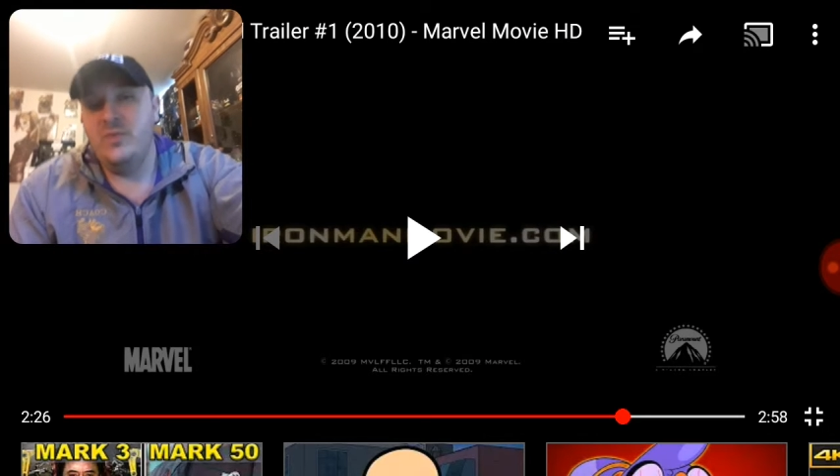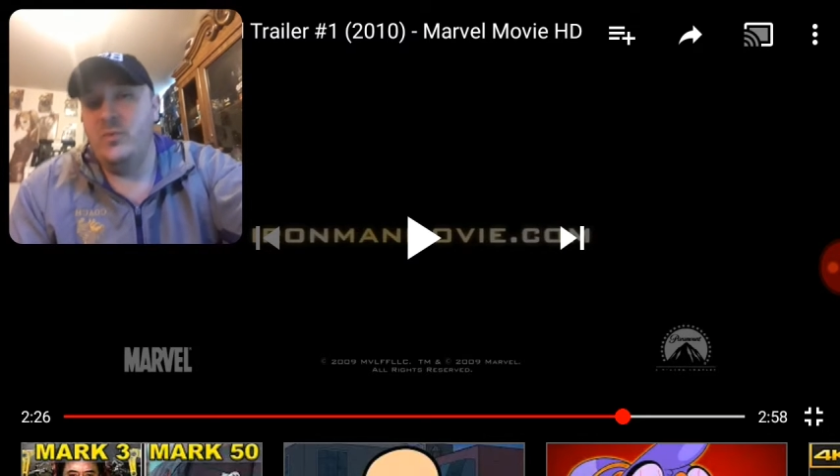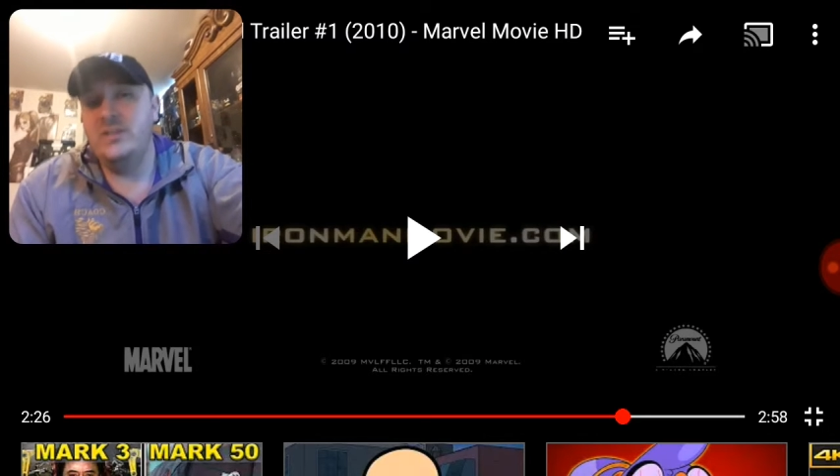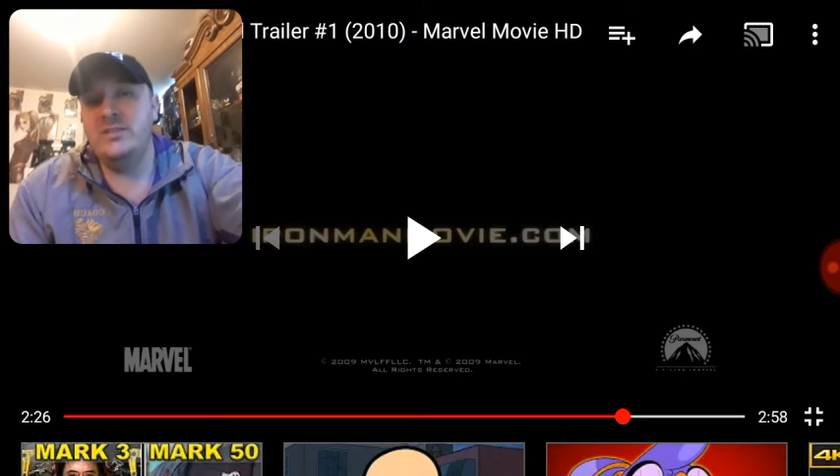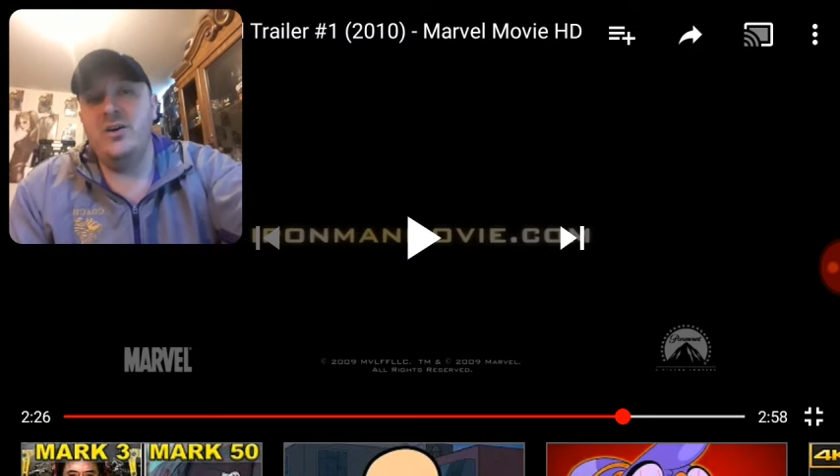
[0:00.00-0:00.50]

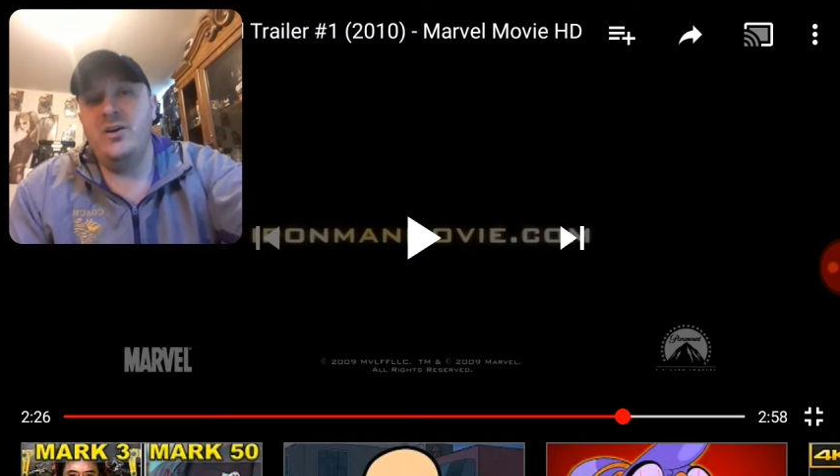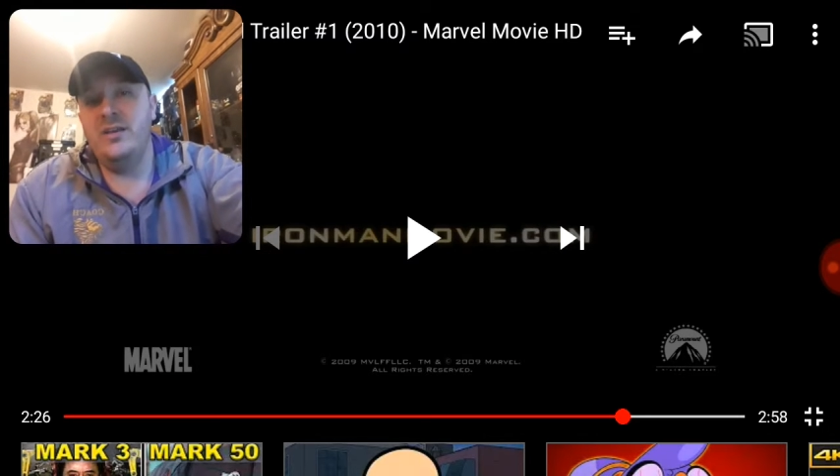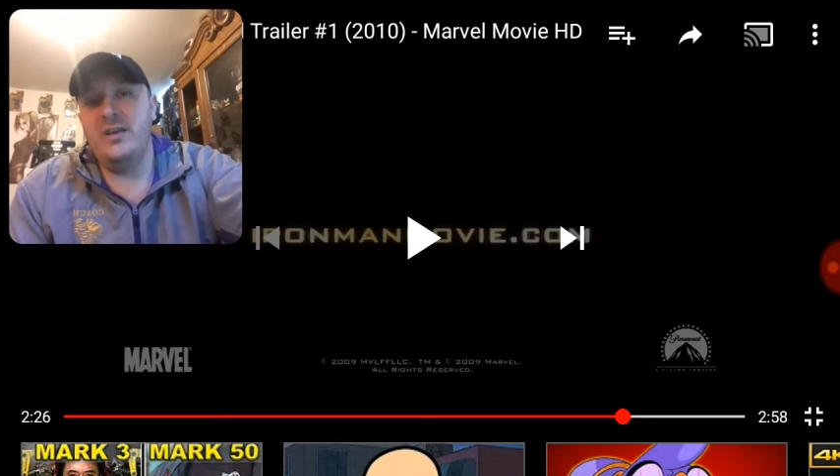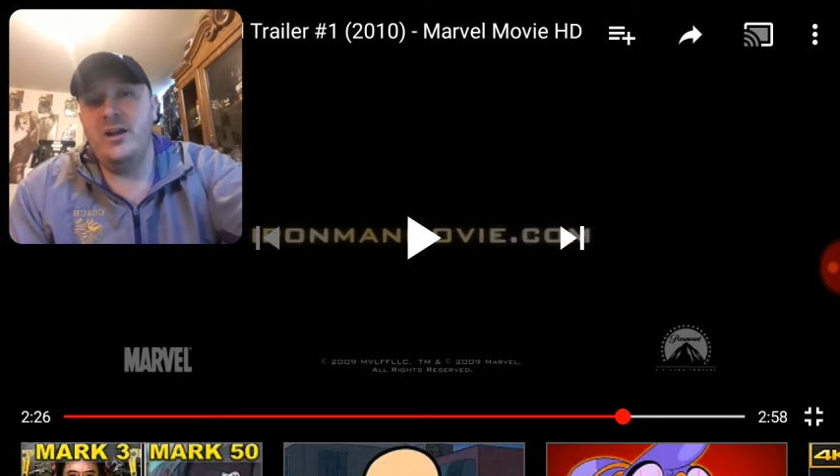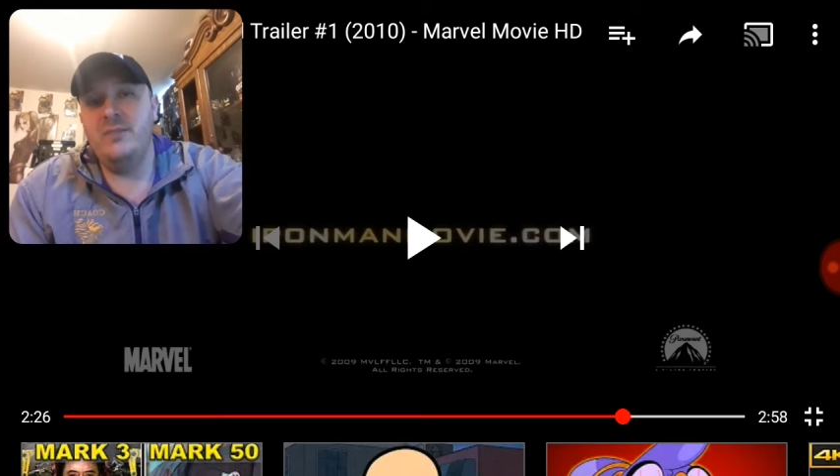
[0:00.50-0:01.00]
we saw
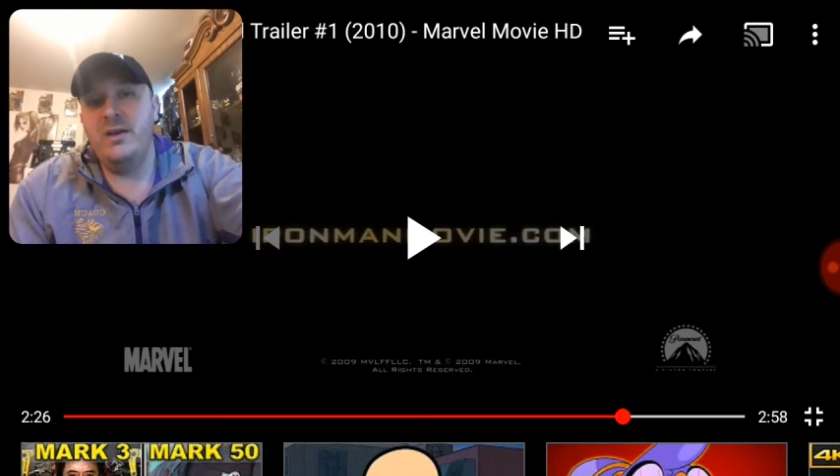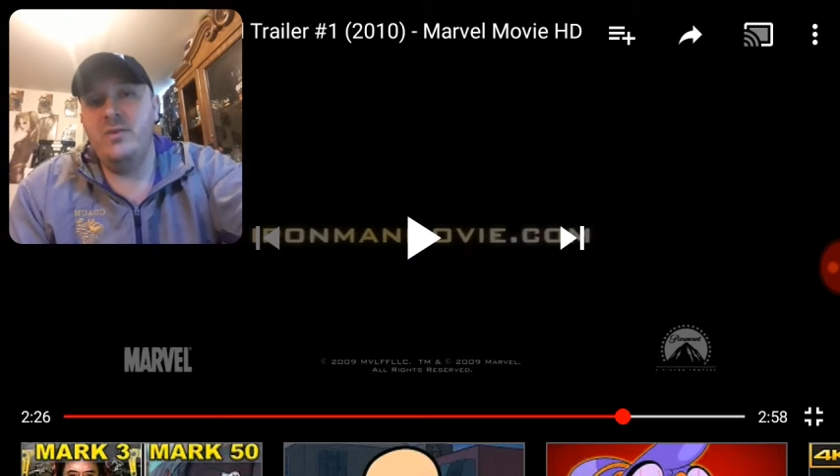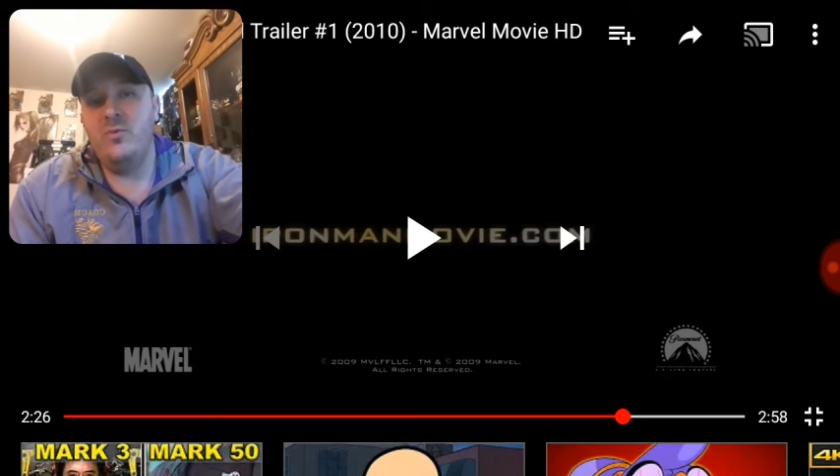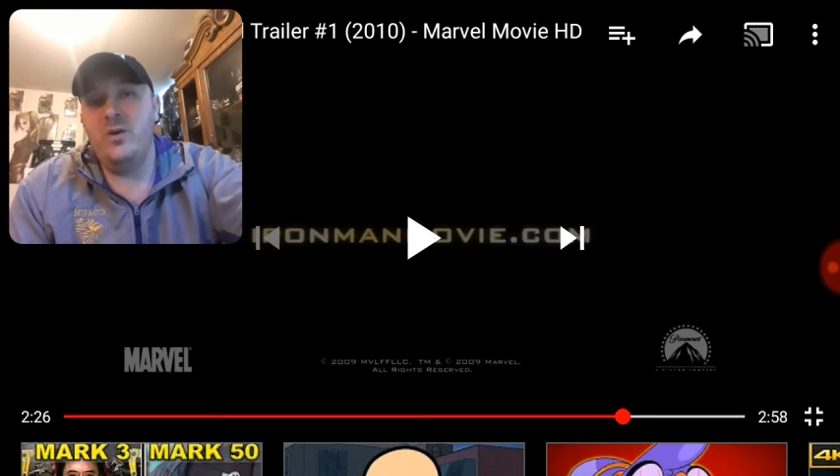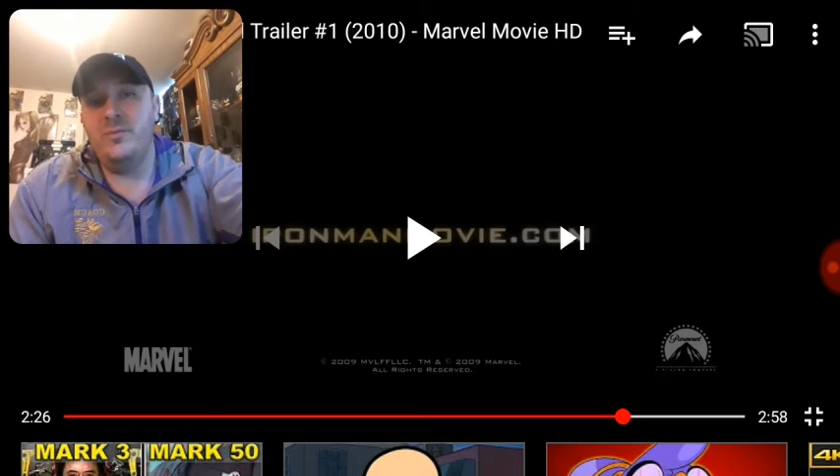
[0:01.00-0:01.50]
it in iron
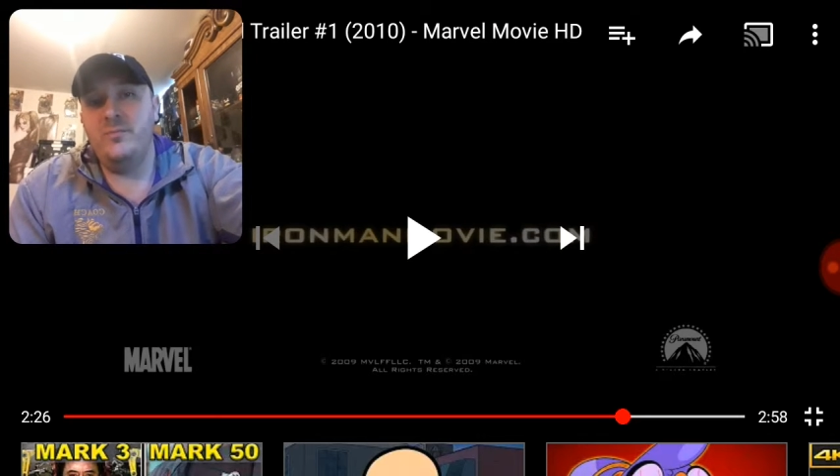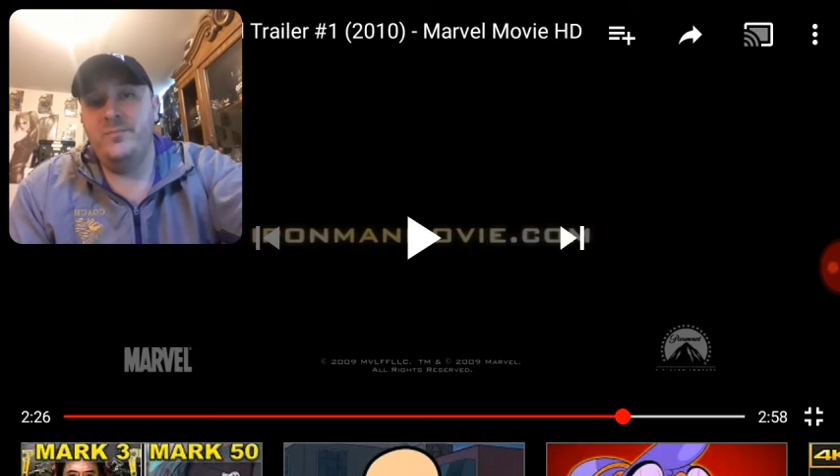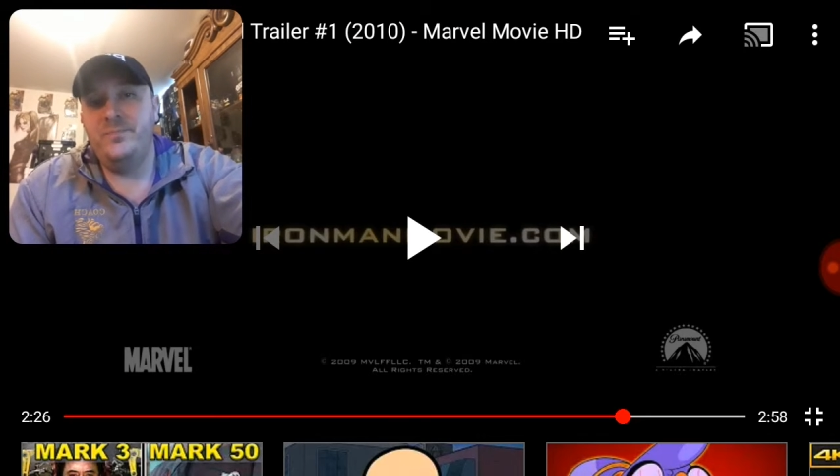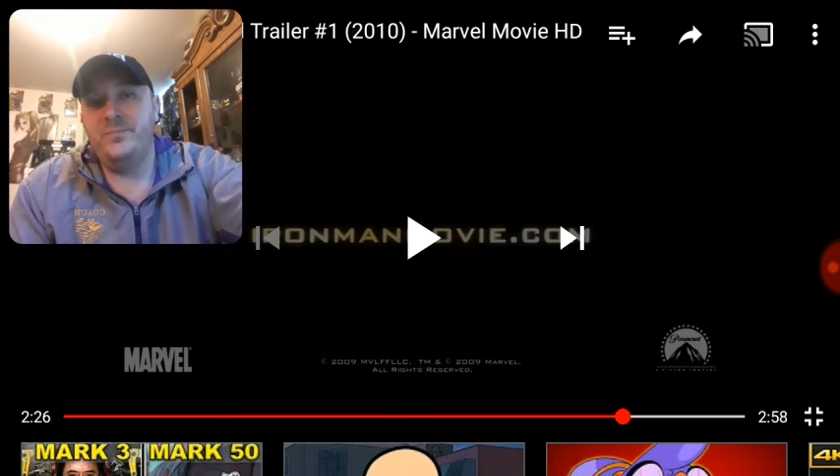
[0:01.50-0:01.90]
man 1